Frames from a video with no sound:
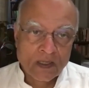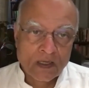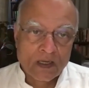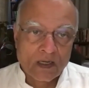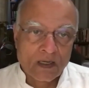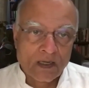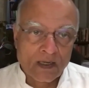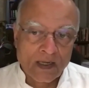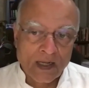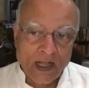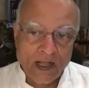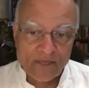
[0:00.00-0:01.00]

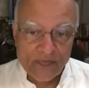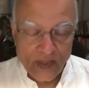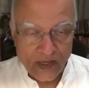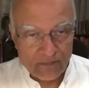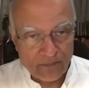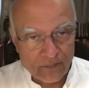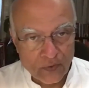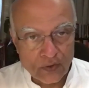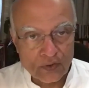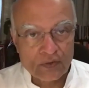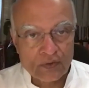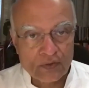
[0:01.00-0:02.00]
And
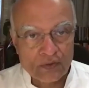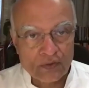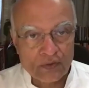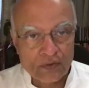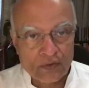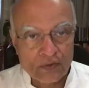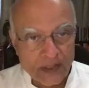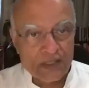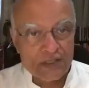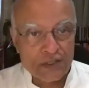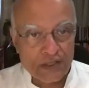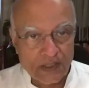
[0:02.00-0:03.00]
therefore, South
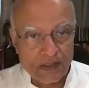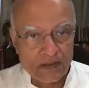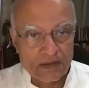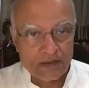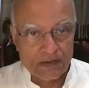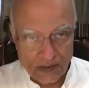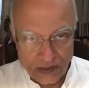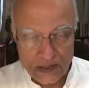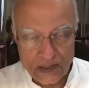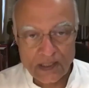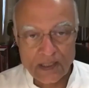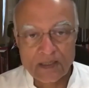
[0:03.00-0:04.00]
Asia,
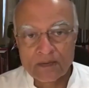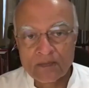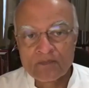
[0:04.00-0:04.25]
India,